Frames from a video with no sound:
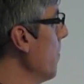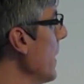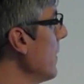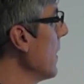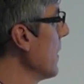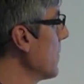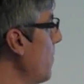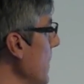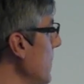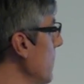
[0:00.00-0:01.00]
maintaining
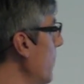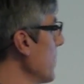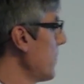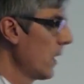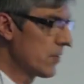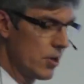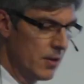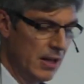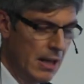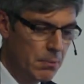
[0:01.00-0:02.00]
space infrastructure.